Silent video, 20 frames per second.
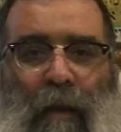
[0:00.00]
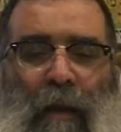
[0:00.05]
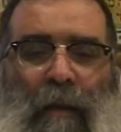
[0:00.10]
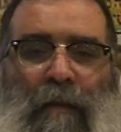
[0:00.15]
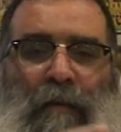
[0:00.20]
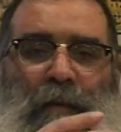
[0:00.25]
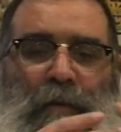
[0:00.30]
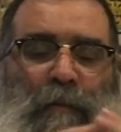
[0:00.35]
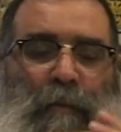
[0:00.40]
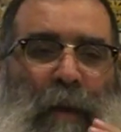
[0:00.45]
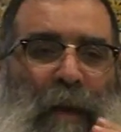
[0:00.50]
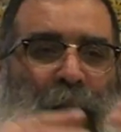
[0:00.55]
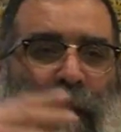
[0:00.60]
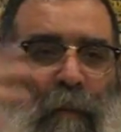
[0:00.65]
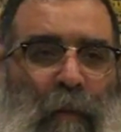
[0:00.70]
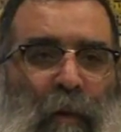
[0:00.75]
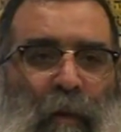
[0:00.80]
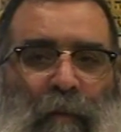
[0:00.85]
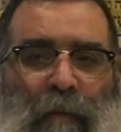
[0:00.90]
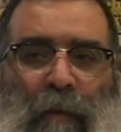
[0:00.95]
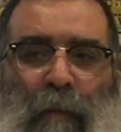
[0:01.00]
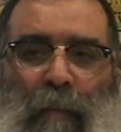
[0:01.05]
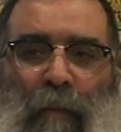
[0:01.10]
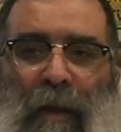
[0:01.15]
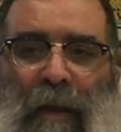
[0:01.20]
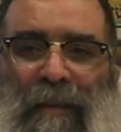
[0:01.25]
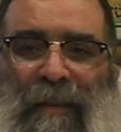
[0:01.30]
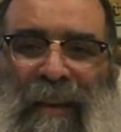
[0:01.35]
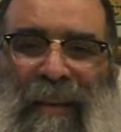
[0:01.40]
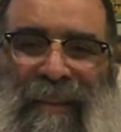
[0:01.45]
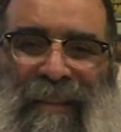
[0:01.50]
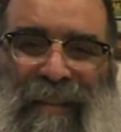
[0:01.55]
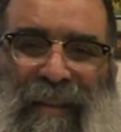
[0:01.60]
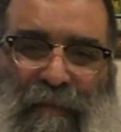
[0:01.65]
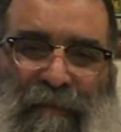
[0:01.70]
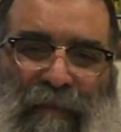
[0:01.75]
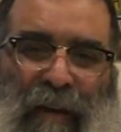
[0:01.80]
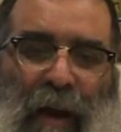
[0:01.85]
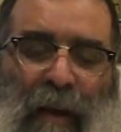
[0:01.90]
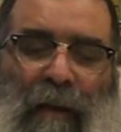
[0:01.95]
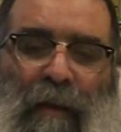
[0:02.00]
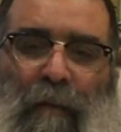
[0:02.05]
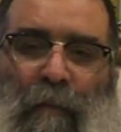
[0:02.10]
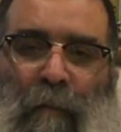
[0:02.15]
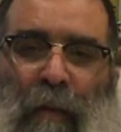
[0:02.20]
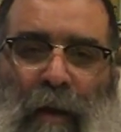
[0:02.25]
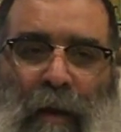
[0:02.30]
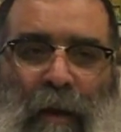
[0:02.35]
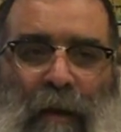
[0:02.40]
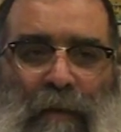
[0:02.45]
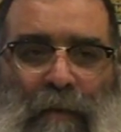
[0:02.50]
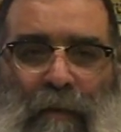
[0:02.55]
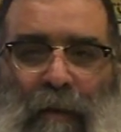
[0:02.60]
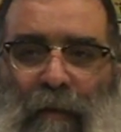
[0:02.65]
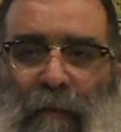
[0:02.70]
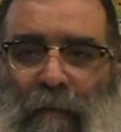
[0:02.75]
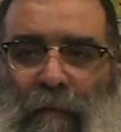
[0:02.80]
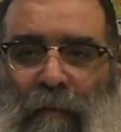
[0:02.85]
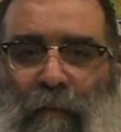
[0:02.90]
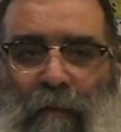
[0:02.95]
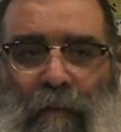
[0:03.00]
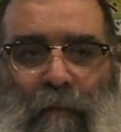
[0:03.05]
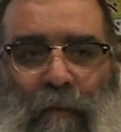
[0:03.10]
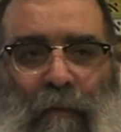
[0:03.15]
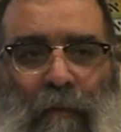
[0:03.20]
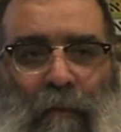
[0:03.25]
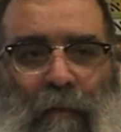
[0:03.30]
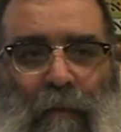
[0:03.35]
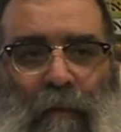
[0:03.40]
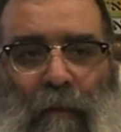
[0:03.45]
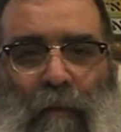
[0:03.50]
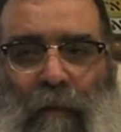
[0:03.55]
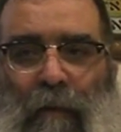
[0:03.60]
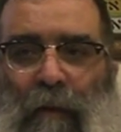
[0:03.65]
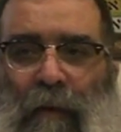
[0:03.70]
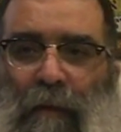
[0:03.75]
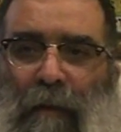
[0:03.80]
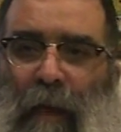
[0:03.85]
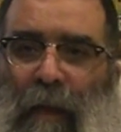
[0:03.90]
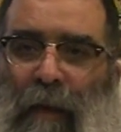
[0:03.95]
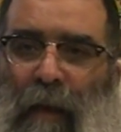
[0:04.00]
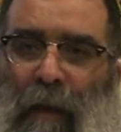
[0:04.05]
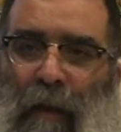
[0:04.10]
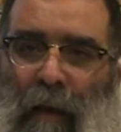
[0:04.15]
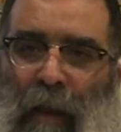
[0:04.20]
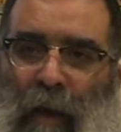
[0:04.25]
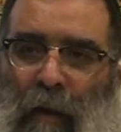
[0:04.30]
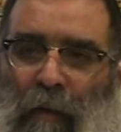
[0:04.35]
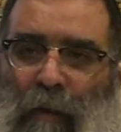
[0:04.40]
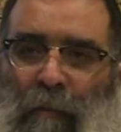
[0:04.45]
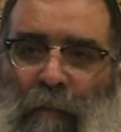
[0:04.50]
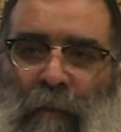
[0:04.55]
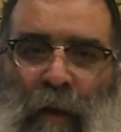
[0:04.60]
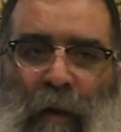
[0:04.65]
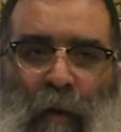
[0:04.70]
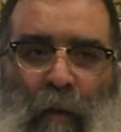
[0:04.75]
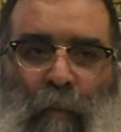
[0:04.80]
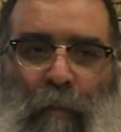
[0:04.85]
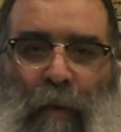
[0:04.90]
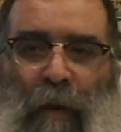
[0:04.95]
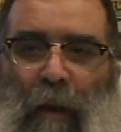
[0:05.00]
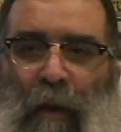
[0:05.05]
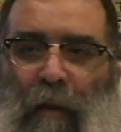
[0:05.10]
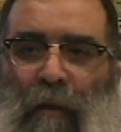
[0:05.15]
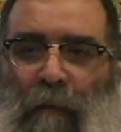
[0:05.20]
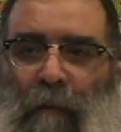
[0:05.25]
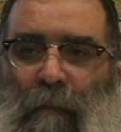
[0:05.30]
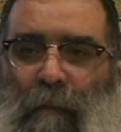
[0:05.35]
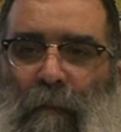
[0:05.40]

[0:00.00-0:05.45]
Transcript: and spread up all over the place and is divided among itself that allowed him the opening.